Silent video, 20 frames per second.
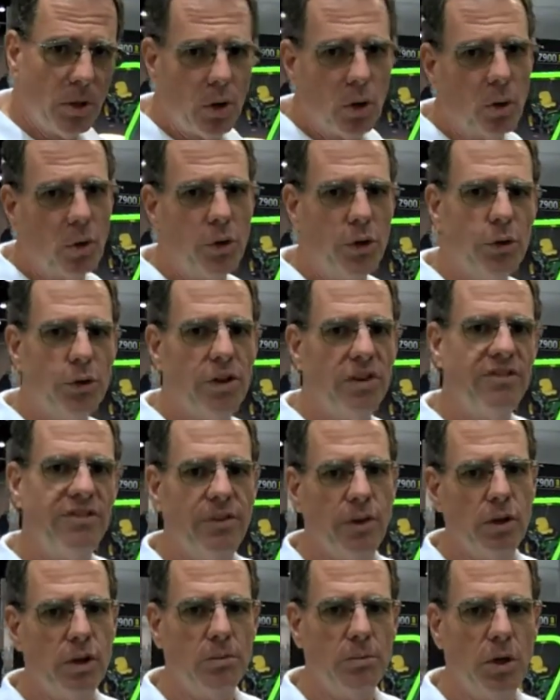or you can
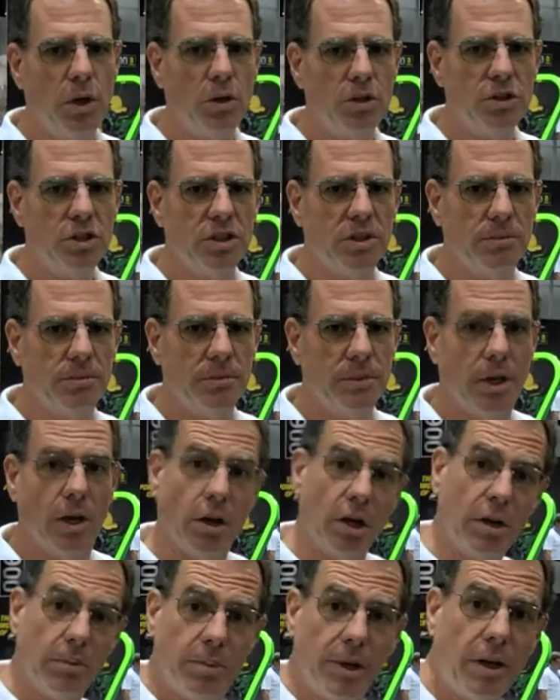fully mulch them.
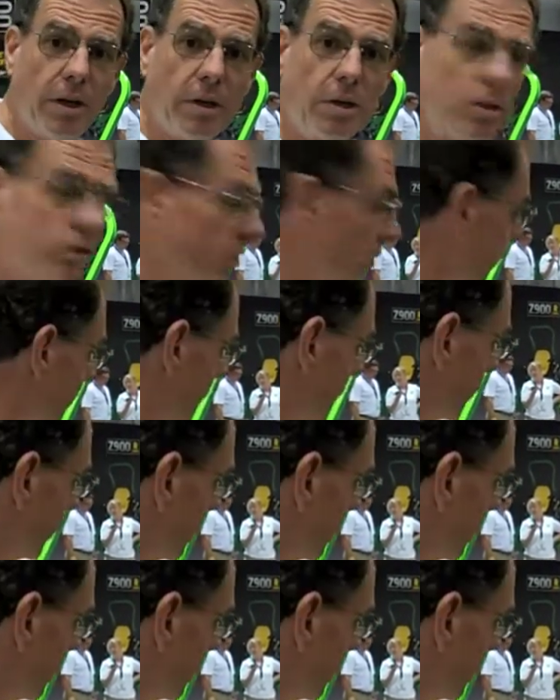Our competitors will sell you